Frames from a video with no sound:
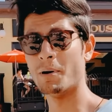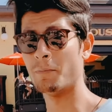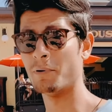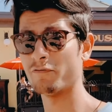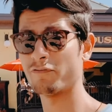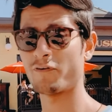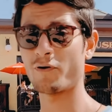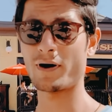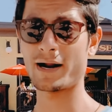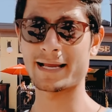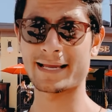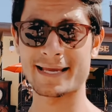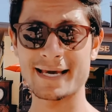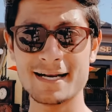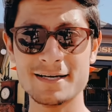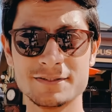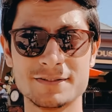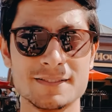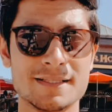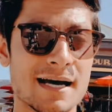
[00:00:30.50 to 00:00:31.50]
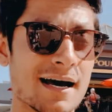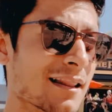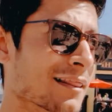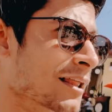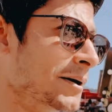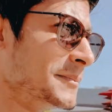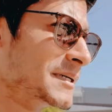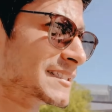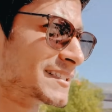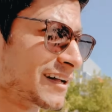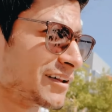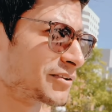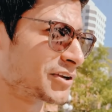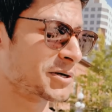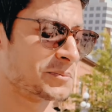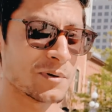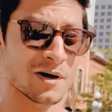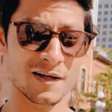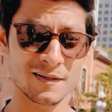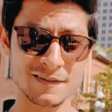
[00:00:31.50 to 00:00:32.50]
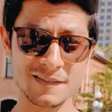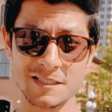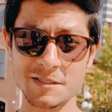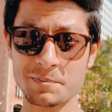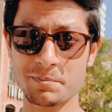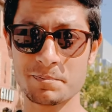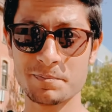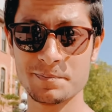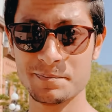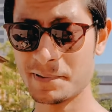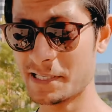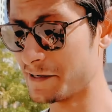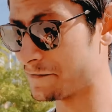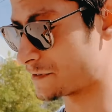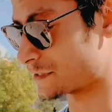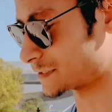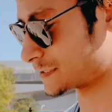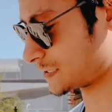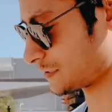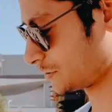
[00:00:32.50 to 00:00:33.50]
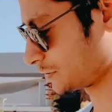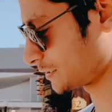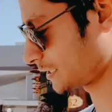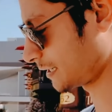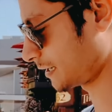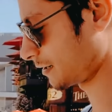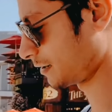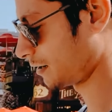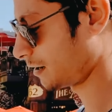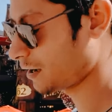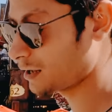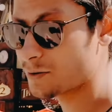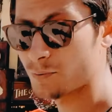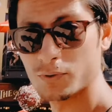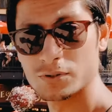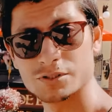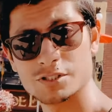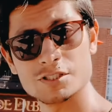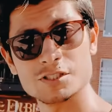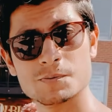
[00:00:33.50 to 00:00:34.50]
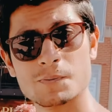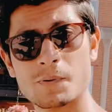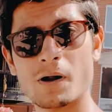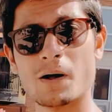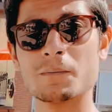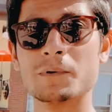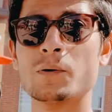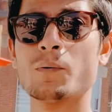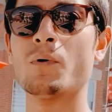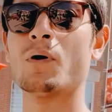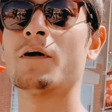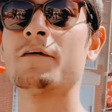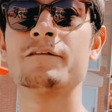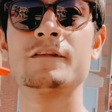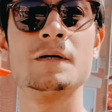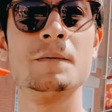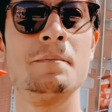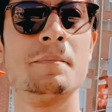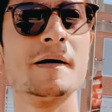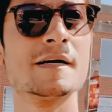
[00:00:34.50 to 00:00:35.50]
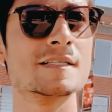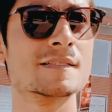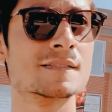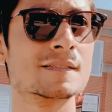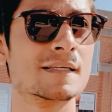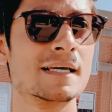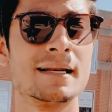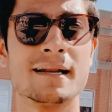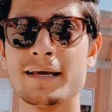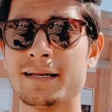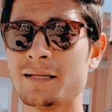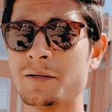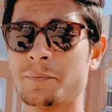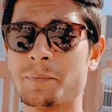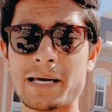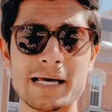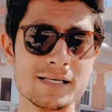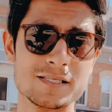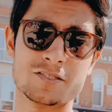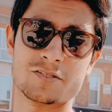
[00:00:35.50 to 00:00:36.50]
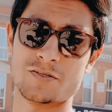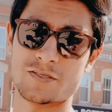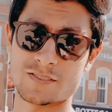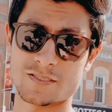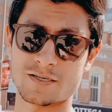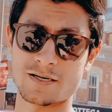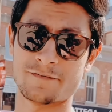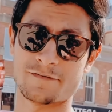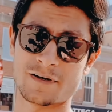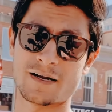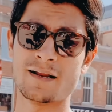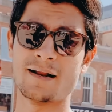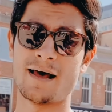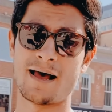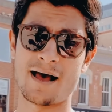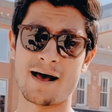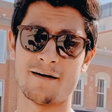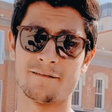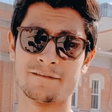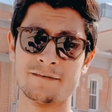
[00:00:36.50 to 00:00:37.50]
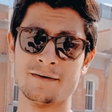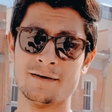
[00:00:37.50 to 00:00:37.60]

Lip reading: But before I get into that, let me tell you about this beaver tail that I got, which is probably one of the best Canadian pastries you're ever gonna have.